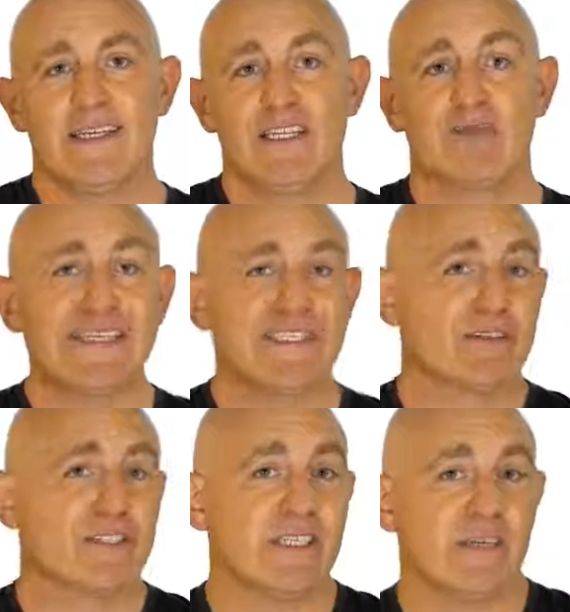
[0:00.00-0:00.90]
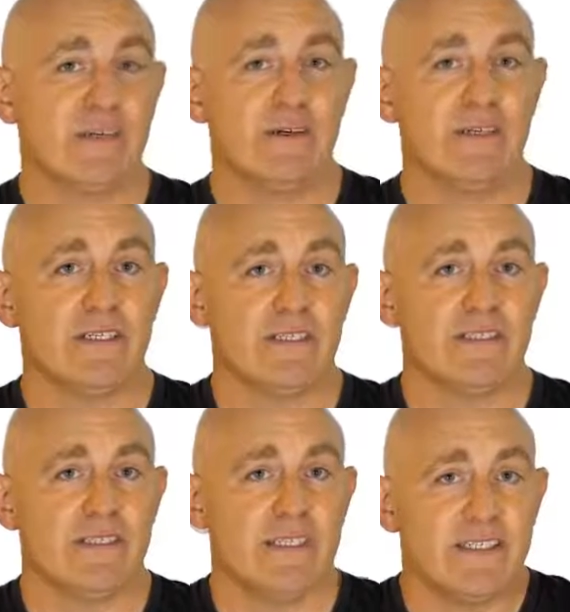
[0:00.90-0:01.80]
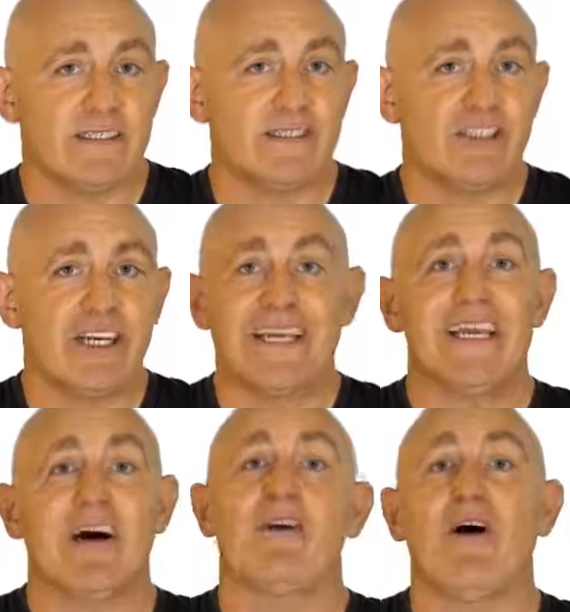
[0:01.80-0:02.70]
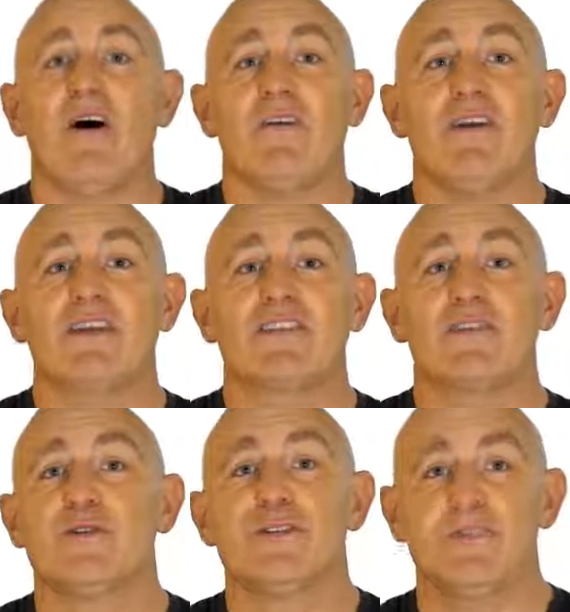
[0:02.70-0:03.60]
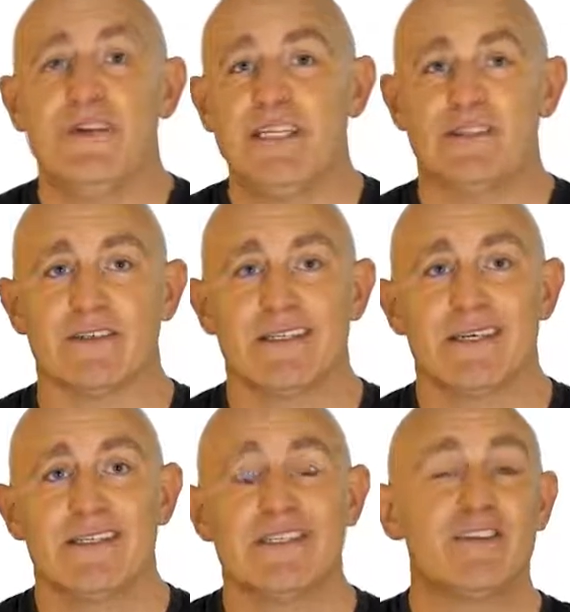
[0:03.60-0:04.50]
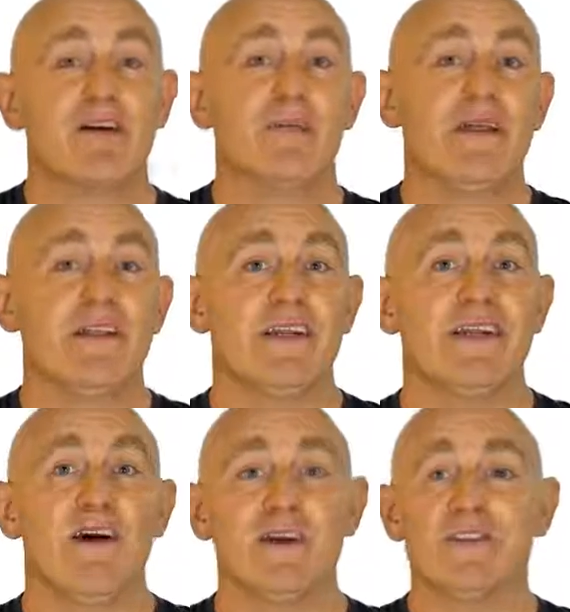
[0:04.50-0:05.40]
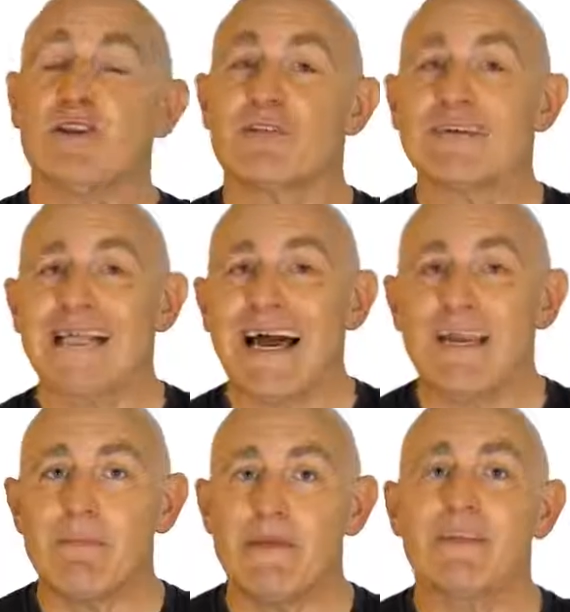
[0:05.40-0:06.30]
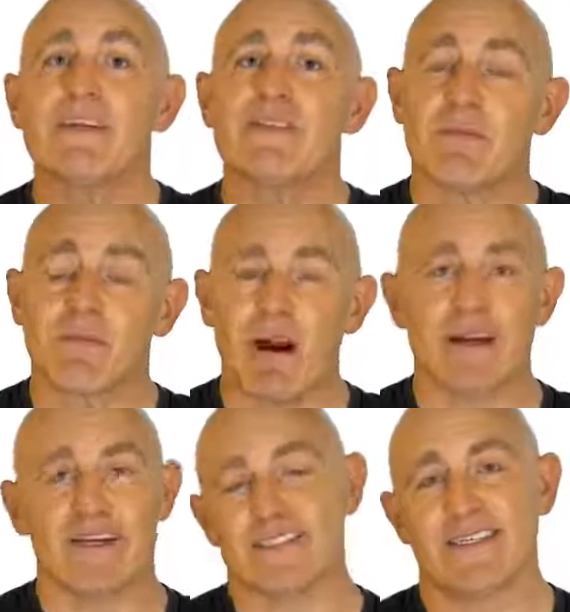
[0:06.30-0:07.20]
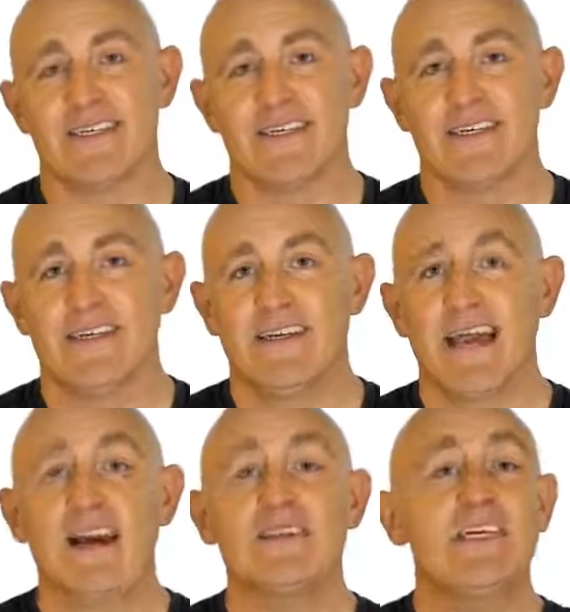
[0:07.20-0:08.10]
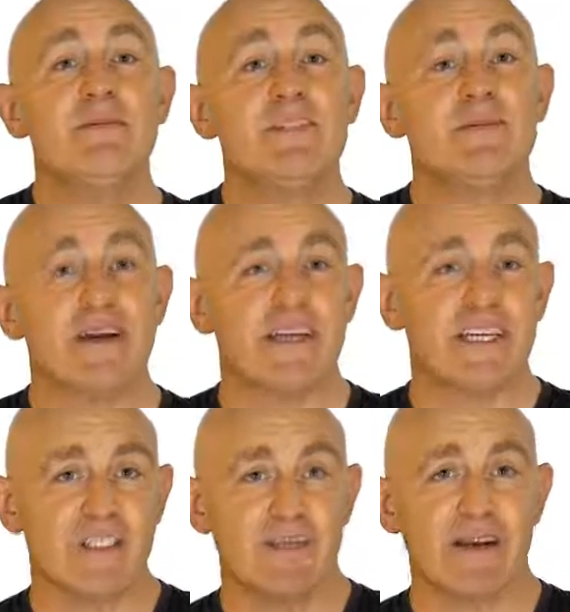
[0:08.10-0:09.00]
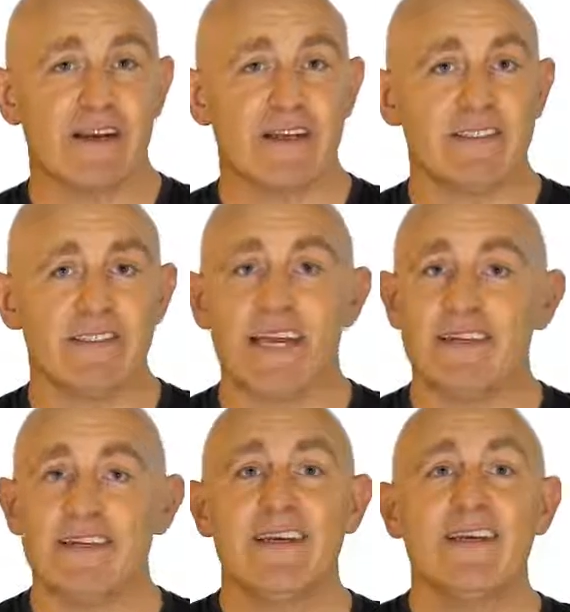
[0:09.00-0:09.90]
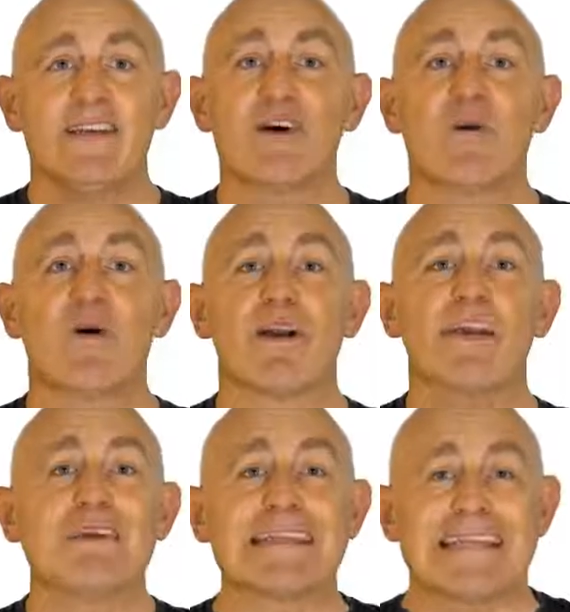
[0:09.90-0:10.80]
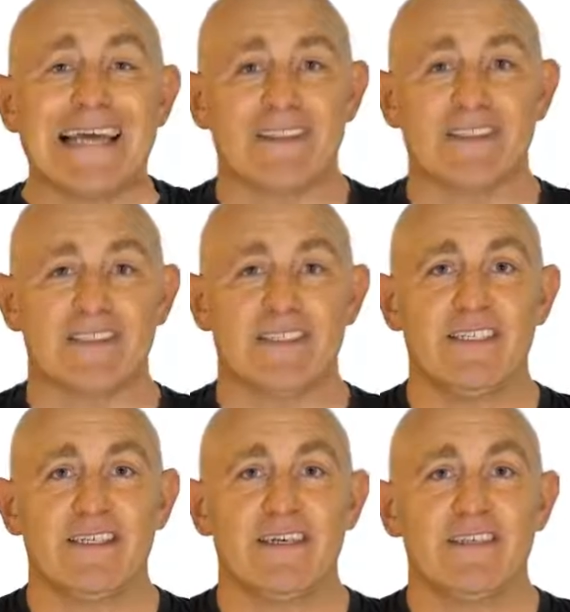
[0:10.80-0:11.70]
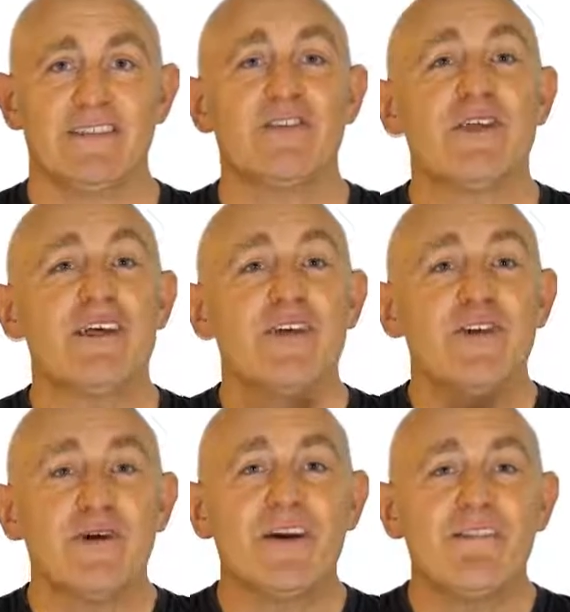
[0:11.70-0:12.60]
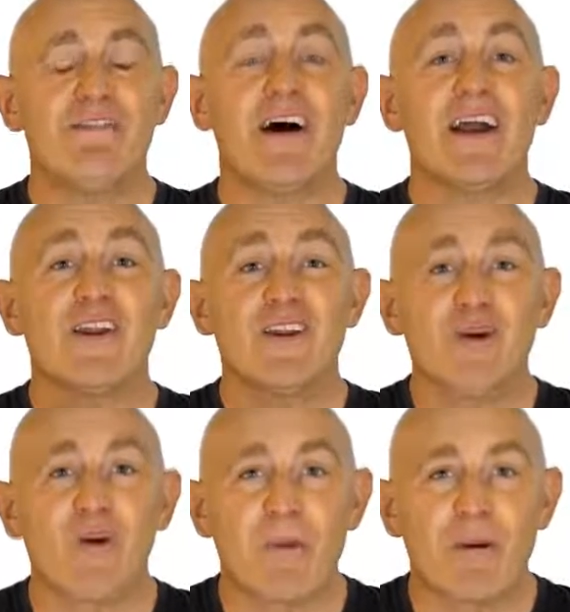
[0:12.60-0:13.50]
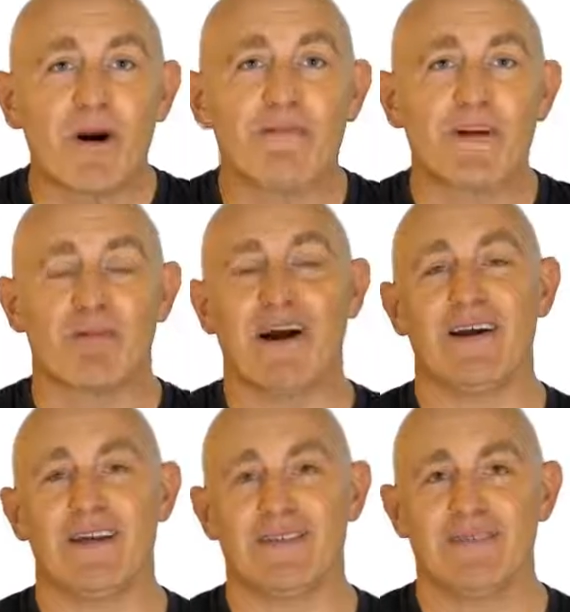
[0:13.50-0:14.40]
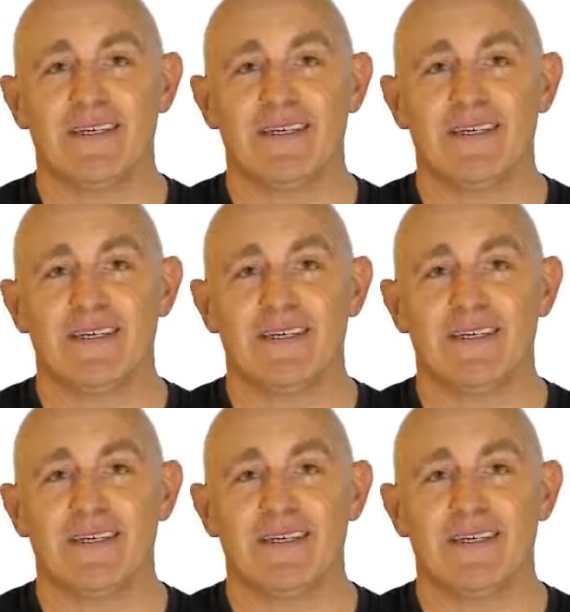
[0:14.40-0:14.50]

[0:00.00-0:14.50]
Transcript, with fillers: The research included is checking out all the exclusive features, the durability, and also the reliability of the products. Our team is very experienced and they're working relentlessly so that you can find your perfect product.